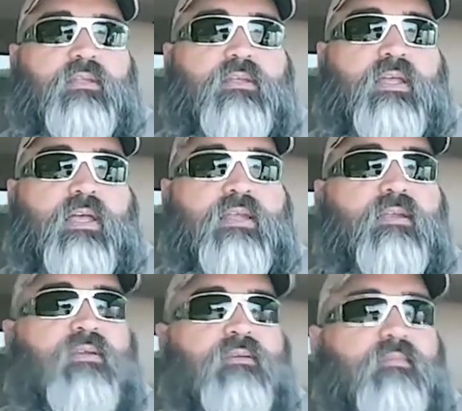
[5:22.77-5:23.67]
I
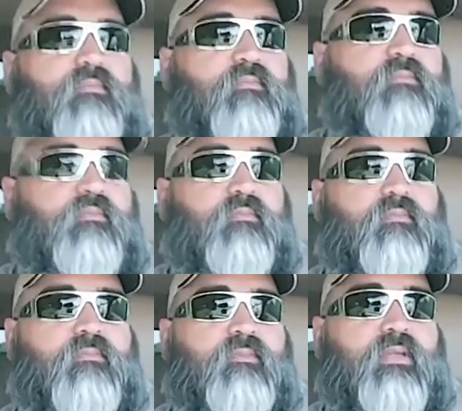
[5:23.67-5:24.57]
didn't.
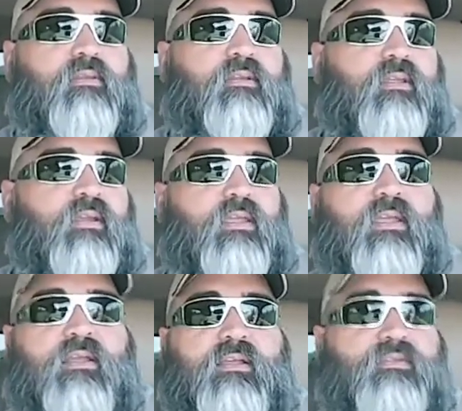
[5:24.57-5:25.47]
And
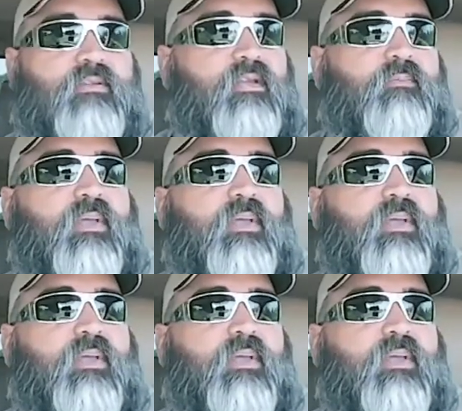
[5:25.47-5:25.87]
again, guys, you got to pay